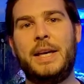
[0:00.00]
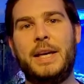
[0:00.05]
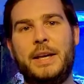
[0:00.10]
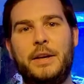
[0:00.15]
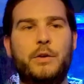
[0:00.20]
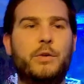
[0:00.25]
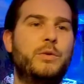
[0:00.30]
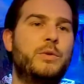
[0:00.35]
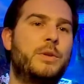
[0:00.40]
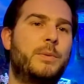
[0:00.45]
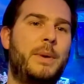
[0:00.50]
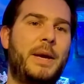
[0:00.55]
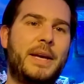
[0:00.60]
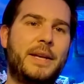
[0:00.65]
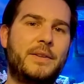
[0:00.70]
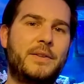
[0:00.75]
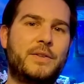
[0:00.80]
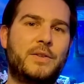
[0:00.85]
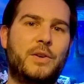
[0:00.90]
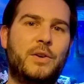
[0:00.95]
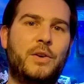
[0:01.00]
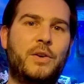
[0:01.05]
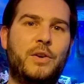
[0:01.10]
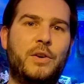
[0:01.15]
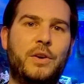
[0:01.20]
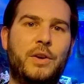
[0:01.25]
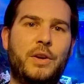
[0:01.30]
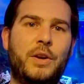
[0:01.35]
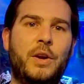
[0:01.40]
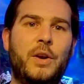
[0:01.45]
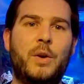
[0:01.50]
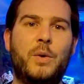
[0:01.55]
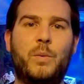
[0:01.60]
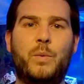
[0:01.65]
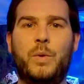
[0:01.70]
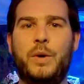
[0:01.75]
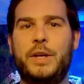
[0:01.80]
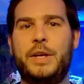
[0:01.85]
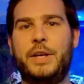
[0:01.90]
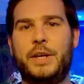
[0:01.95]
it all depends on
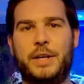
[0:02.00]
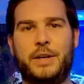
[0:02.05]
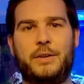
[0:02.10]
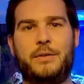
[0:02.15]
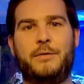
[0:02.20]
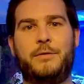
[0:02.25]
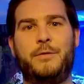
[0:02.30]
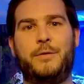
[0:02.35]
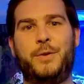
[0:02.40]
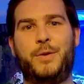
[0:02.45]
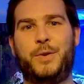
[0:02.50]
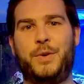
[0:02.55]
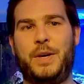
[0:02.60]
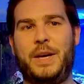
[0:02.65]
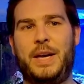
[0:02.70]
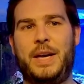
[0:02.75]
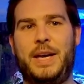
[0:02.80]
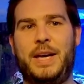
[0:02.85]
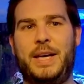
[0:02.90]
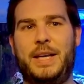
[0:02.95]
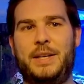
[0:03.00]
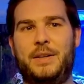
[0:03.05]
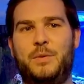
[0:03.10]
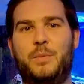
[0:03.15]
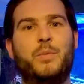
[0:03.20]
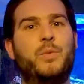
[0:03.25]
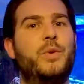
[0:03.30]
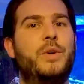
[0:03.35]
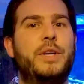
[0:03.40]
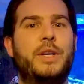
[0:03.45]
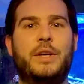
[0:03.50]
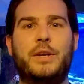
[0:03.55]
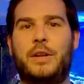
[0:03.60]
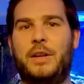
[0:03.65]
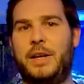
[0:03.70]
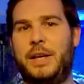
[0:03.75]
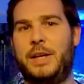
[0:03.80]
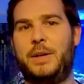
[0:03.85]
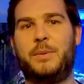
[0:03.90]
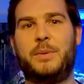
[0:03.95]
what you're going for and what you
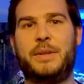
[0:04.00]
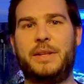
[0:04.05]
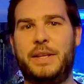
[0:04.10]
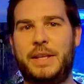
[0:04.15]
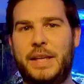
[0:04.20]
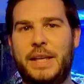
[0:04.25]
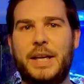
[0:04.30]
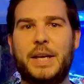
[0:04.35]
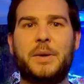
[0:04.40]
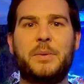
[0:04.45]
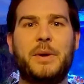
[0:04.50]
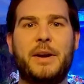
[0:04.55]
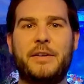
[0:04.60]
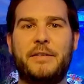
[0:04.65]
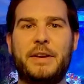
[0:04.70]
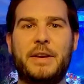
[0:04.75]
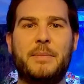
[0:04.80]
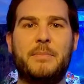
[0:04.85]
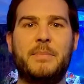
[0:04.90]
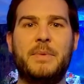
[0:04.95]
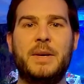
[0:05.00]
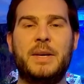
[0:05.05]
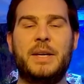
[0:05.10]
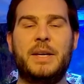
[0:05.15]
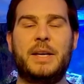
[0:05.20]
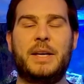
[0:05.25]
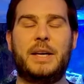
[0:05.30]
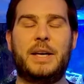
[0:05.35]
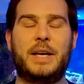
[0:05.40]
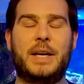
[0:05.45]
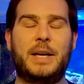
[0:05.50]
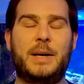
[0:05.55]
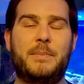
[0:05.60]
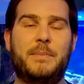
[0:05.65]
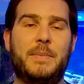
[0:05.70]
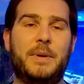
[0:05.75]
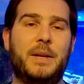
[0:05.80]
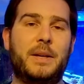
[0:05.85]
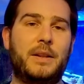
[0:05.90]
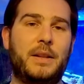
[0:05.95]
like within the aquarium.
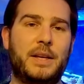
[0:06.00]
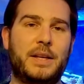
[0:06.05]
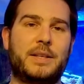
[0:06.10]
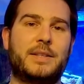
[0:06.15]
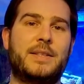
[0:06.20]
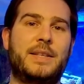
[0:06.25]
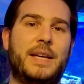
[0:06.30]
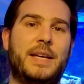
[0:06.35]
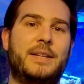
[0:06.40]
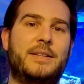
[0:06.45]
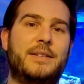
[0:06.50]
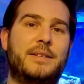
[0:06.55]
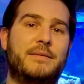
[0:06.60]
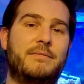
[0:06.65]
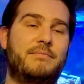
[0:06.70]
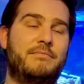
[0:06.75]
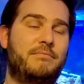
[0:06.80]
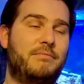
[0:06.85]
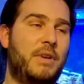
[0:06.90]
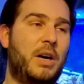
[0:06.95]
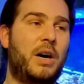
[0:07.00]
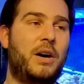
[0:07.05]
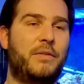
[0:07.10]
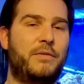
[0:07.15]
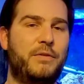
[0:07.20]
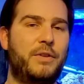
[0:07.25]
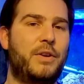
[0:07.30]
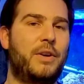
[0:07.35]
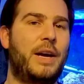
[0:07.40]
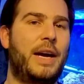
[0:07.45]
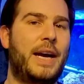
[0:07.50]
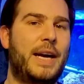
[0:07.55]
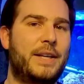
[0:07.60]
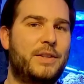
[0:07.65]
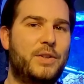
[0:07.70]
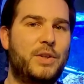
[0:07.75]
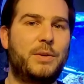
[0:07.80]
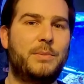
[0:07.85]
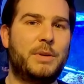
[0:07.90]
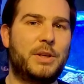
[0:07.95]
Like I said, I've not had
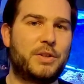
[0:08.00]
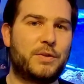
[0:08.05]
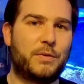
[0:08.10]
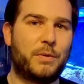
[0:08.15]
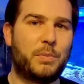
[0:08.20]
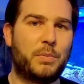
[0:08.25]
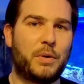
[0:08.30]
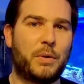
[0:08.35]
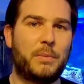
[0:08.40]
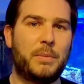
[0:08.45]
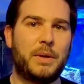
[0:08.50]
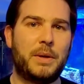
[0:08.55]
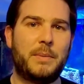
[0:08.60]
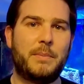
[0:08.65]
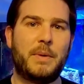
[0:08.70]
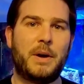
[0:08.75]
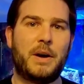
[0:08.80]
too much of a problem.